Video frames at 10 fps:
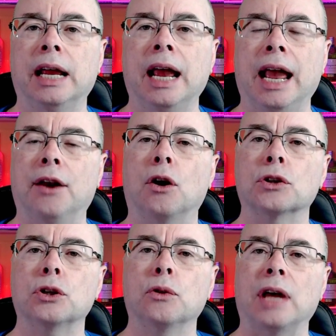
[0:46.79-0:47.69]
and
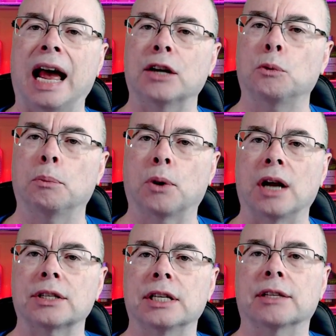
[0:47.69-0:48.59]
also the actual
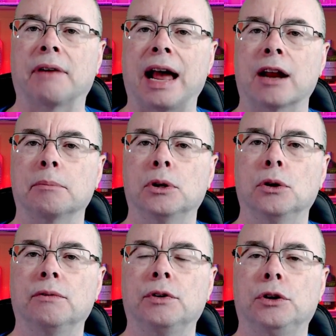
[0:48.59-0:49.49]
process of how to
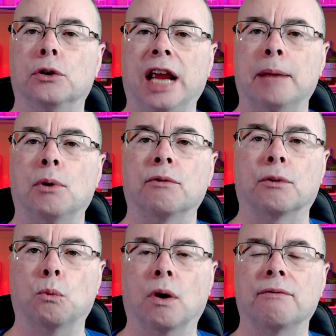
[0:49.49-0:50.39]
move your YAML
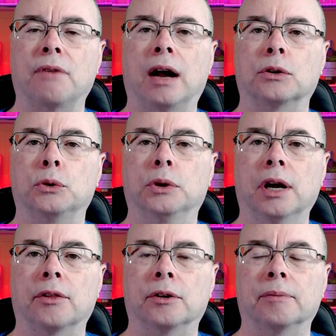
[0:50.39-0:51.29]
from one file to
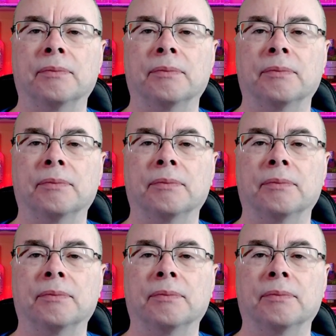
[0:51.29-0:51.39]
another.